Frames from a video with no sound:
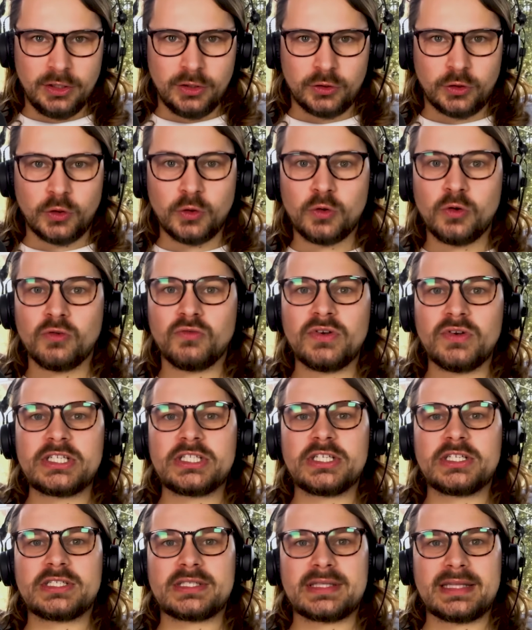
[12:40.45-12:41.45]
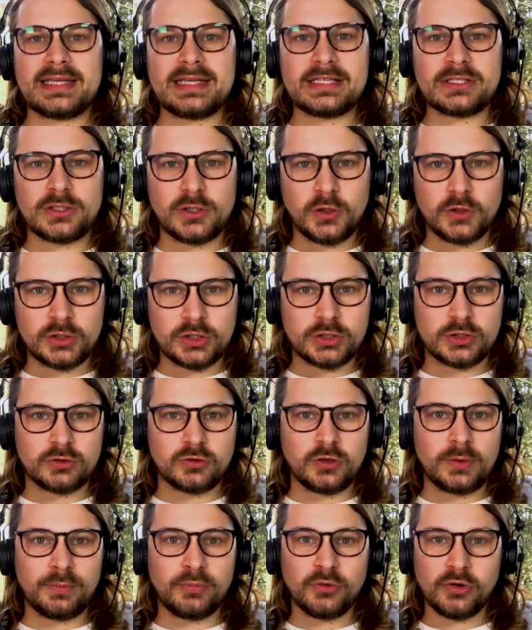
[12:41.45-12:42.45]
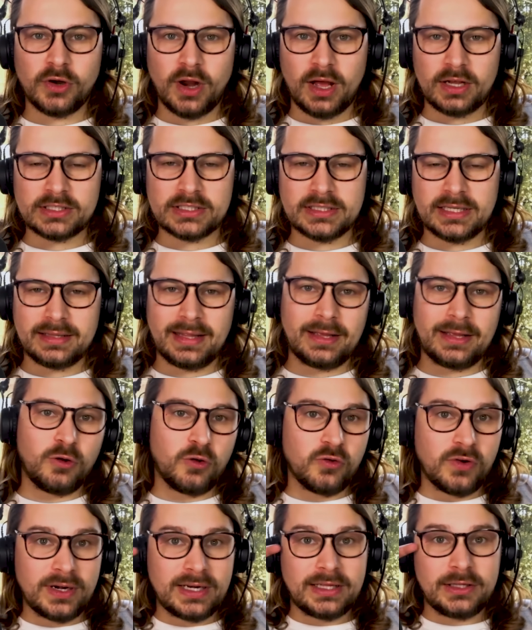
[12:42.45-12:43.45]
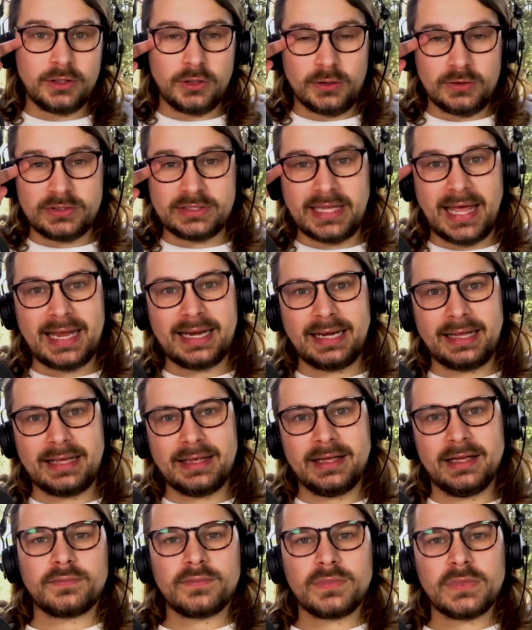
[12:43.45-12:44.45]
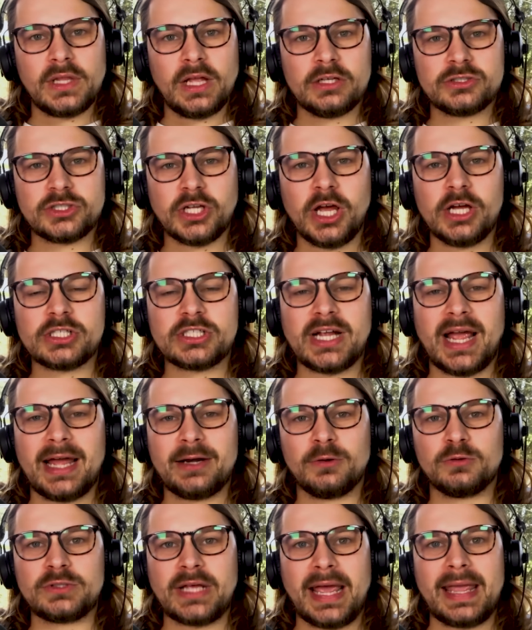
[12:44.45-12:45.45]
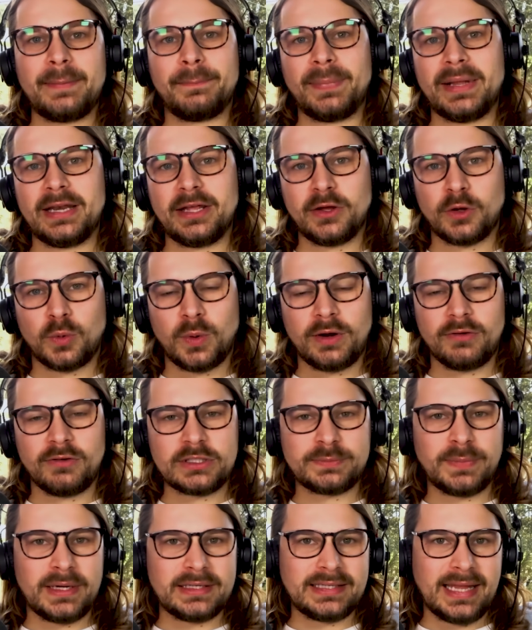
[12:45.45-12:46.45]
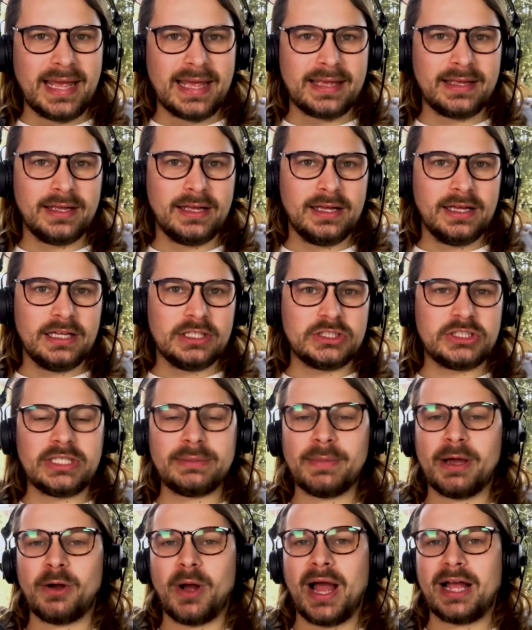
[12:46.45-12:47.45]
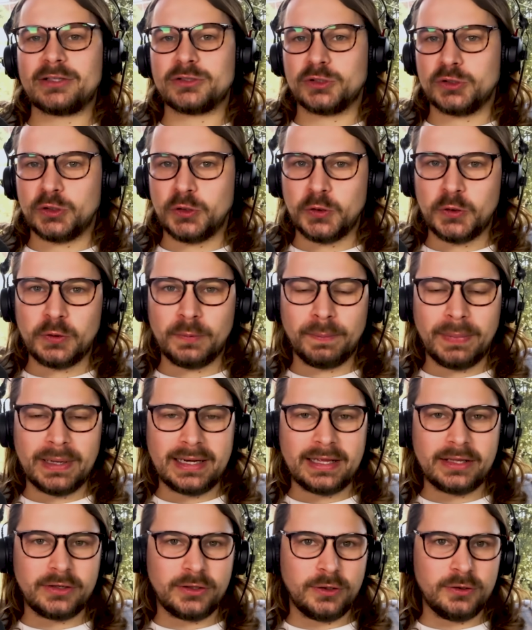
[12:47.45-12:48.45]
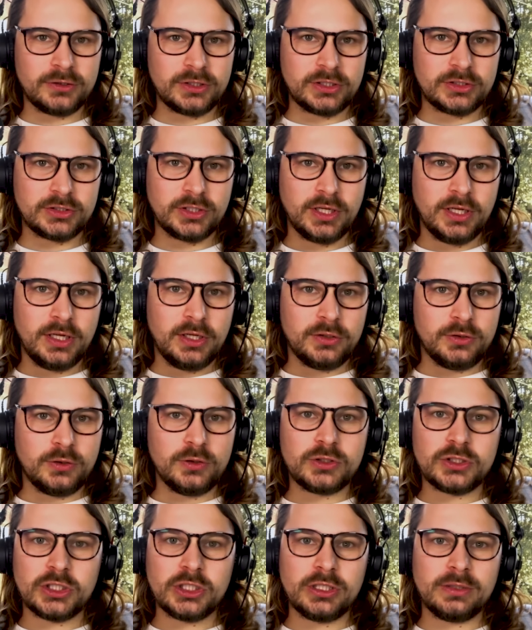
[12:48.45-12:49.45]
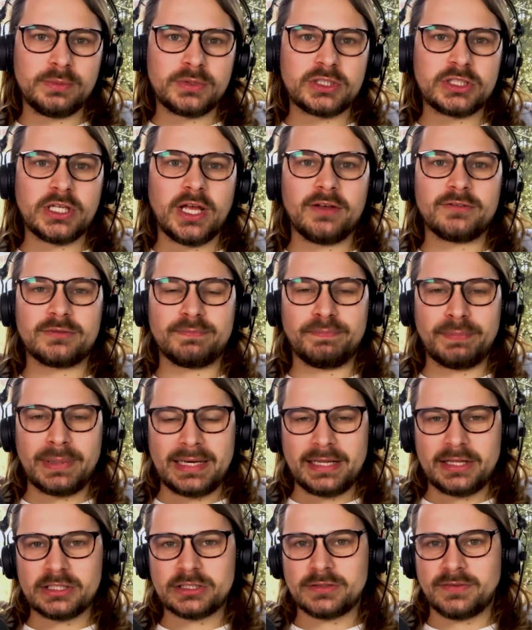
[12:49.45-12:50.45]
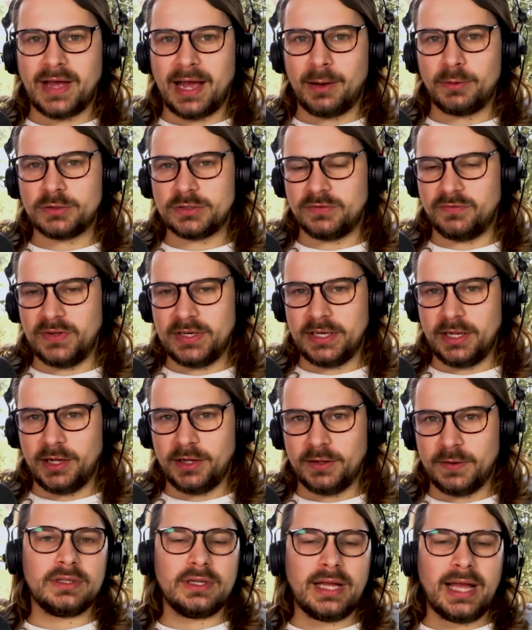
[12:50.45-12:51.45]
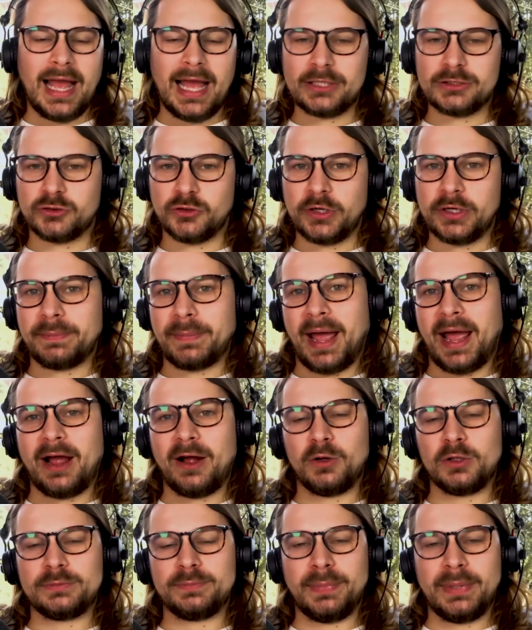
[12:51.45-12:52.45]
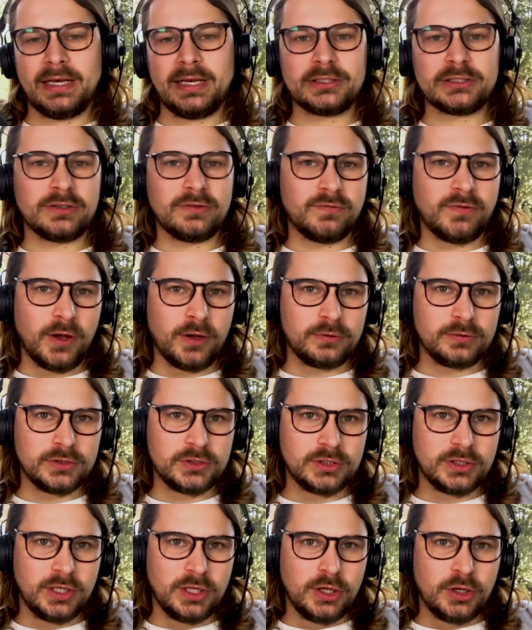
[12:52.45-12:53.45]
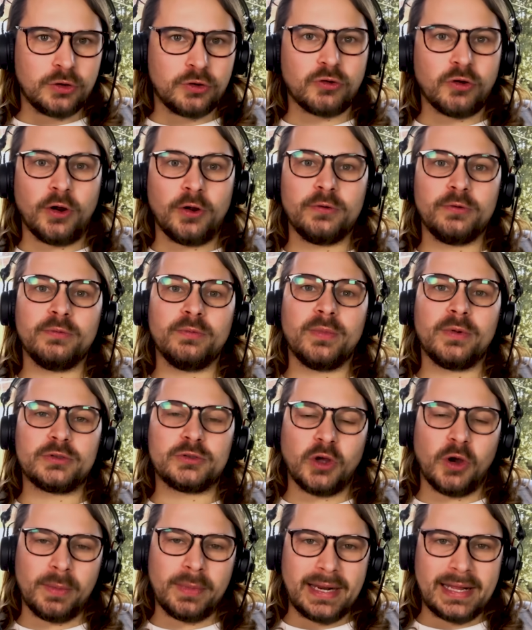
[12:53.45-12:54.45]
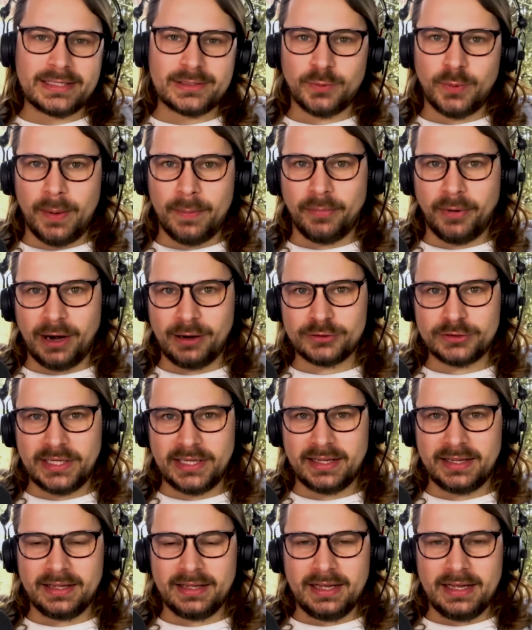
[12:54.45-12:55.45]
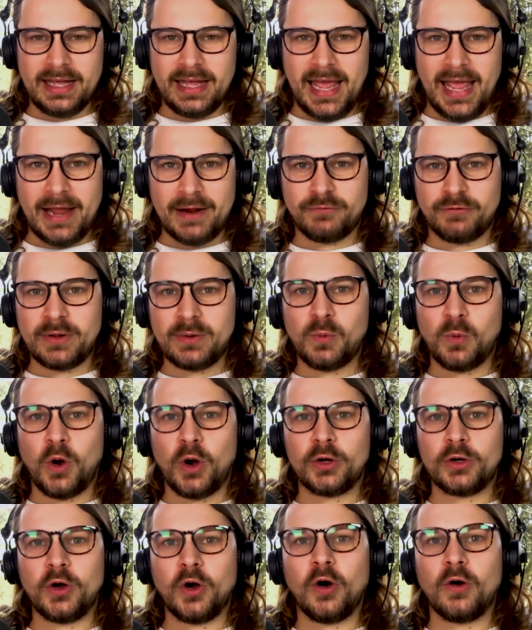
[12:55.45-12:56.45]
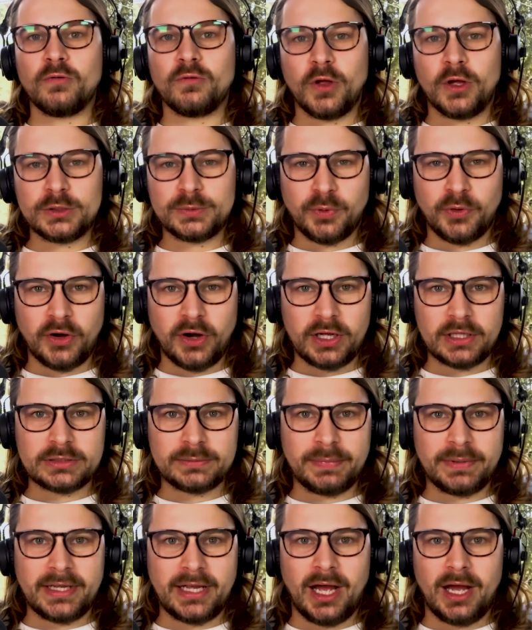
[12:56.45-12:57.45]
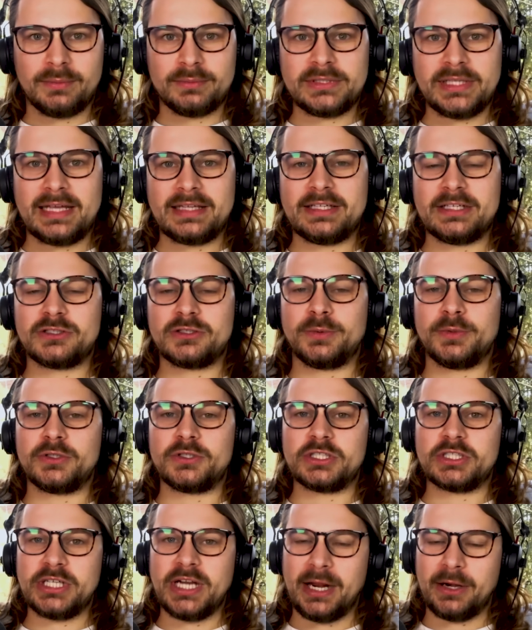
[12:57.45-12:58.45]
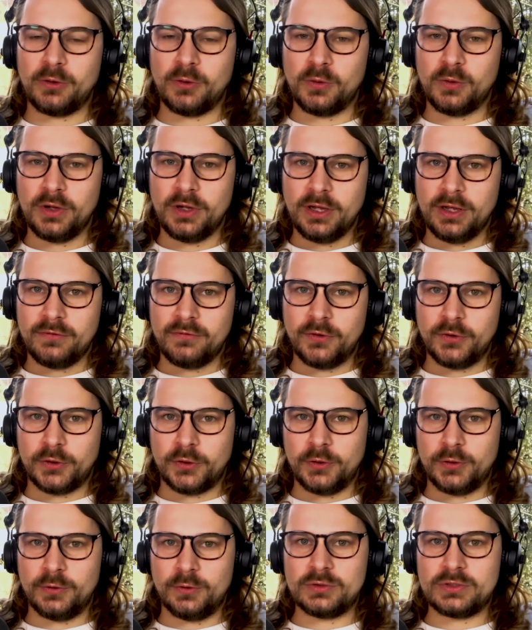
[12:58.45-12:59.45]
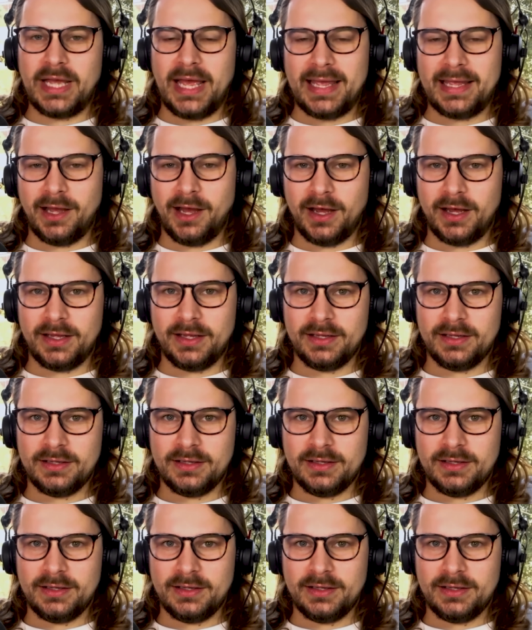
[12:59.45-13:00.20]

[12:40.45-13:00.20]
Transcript: Google reaches these users through products they already use daily. Search handles 8 billion queries per day. Gmail has 2 billion users. YouTube serves billions of hours of video. Android powers billions of phones. Chrome dominates web browsing. Every one of those products becomes a distribution channel for Google's AI.